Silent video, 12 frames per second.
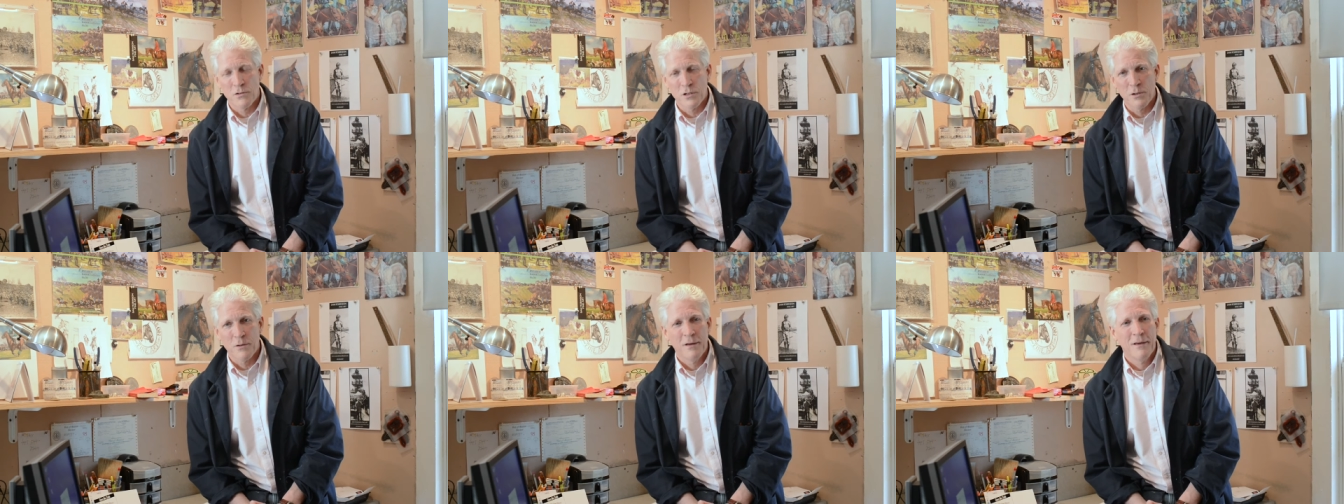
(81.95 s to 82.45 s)

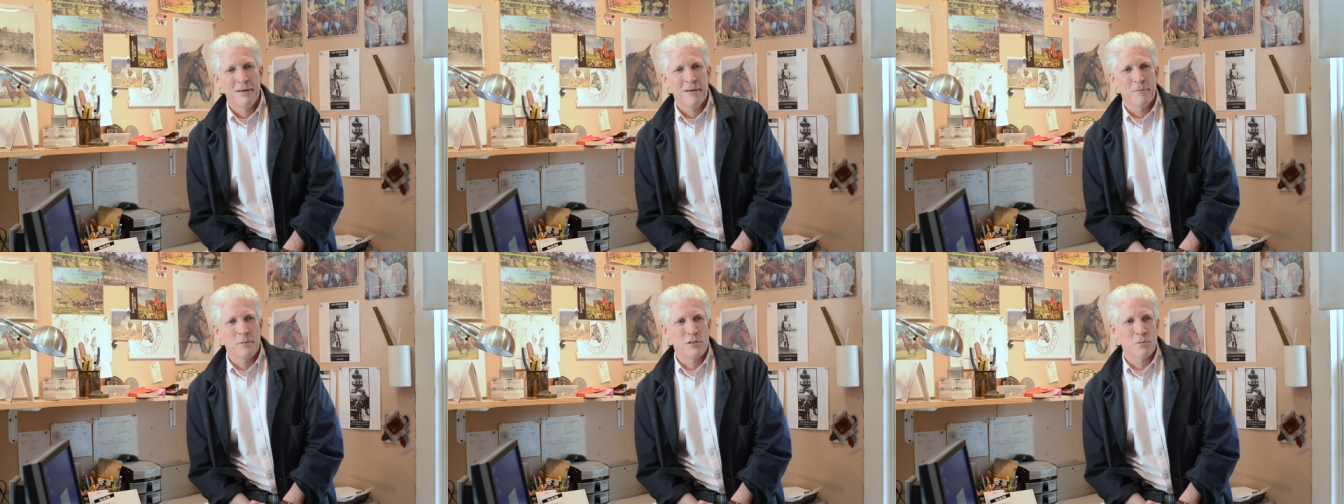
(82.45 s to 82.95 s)
So
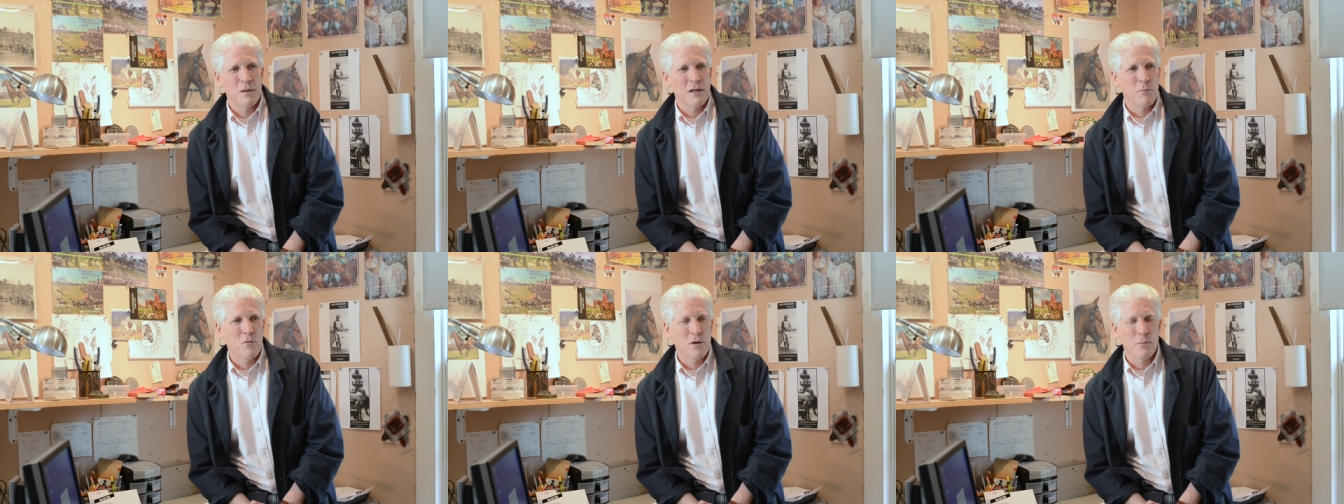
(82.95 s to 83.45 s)
I've been
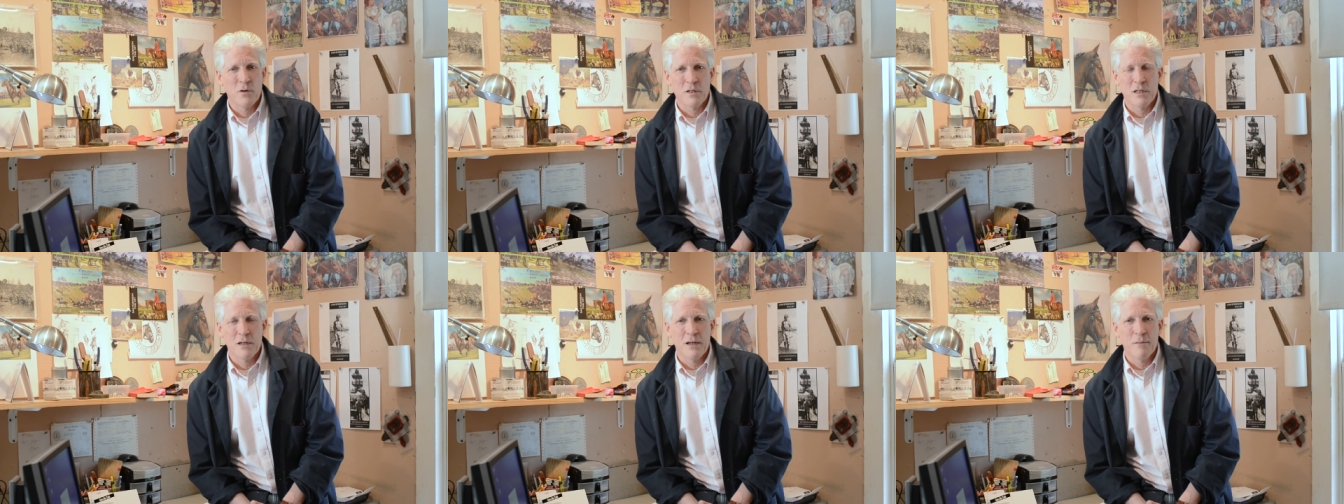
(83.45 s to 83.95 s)
spending more and more
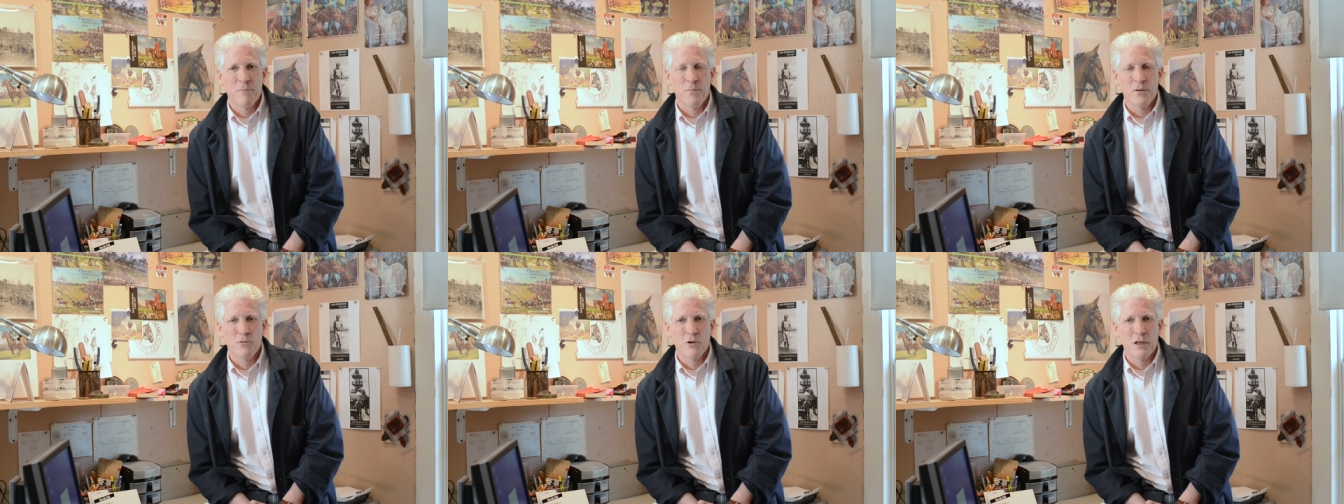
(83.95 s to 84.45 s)
time
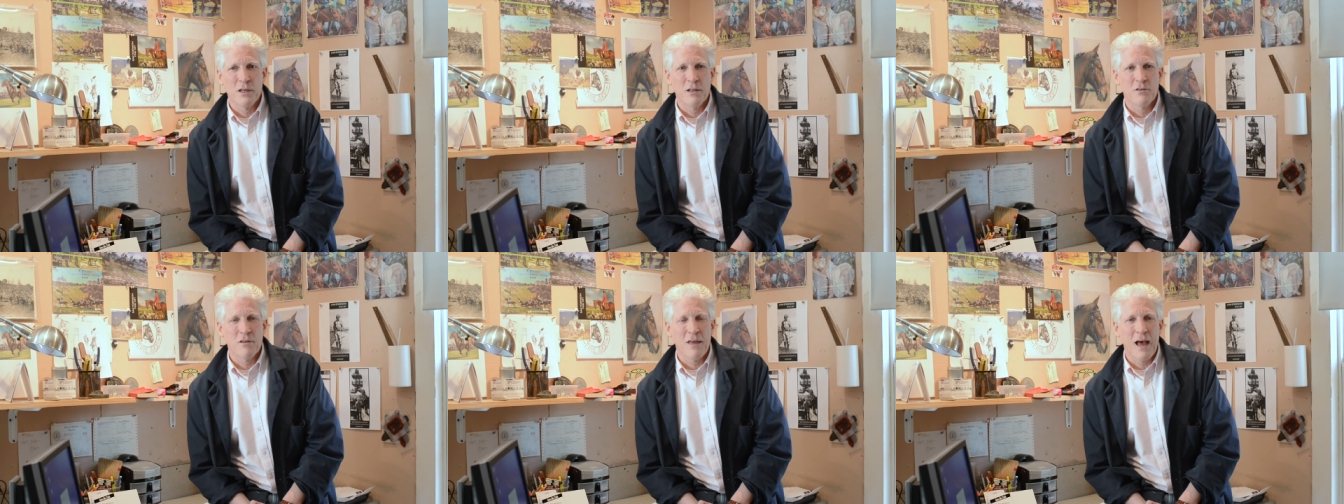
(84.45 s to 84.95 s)
looking
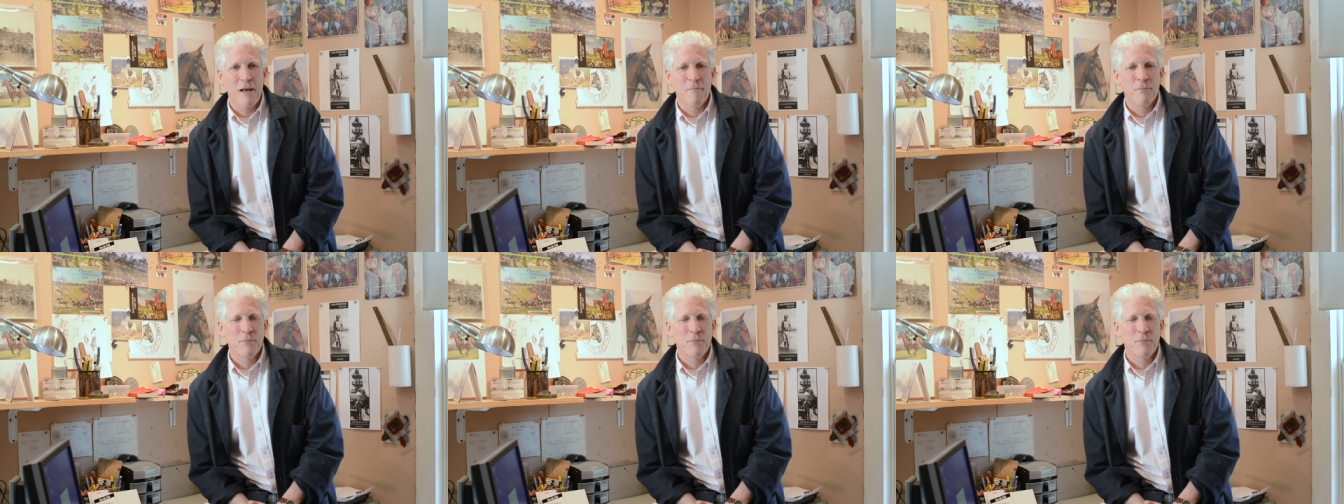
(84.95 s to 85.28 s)
into that.